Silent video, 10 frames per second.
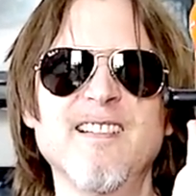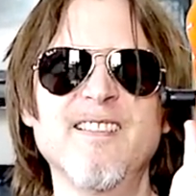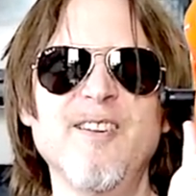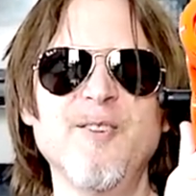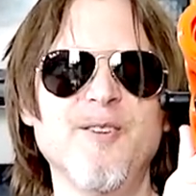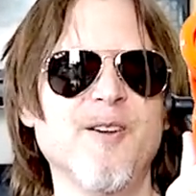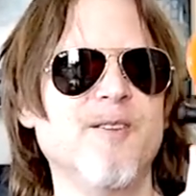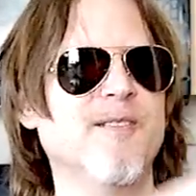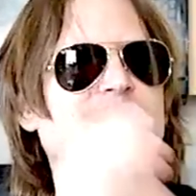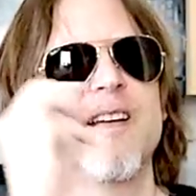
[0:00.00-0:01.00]
There you go.
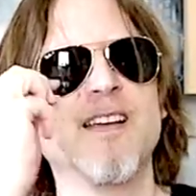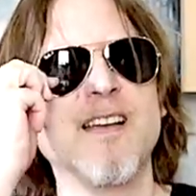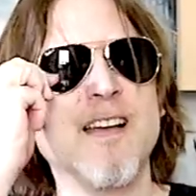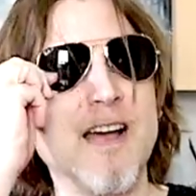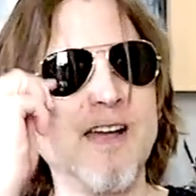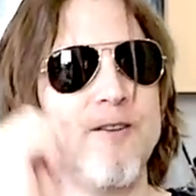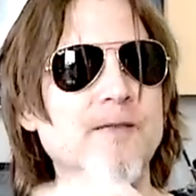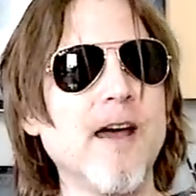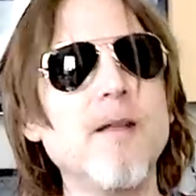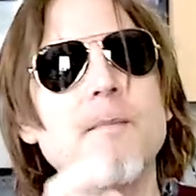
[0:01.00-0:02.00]
And you've
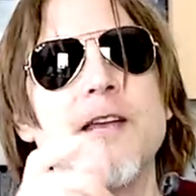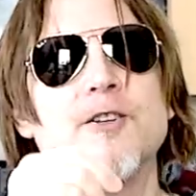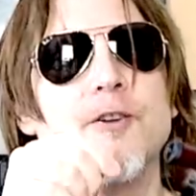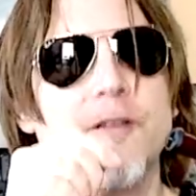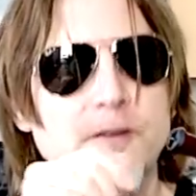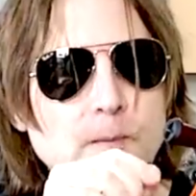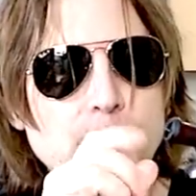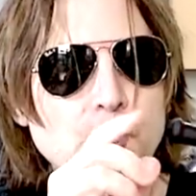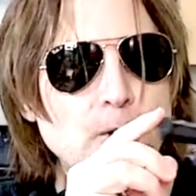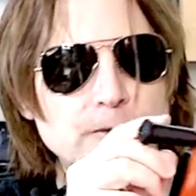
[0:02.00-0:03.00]
got to make sure that the
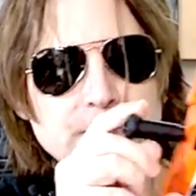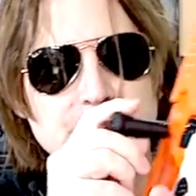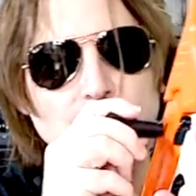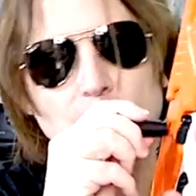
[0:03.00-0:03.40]
bolt is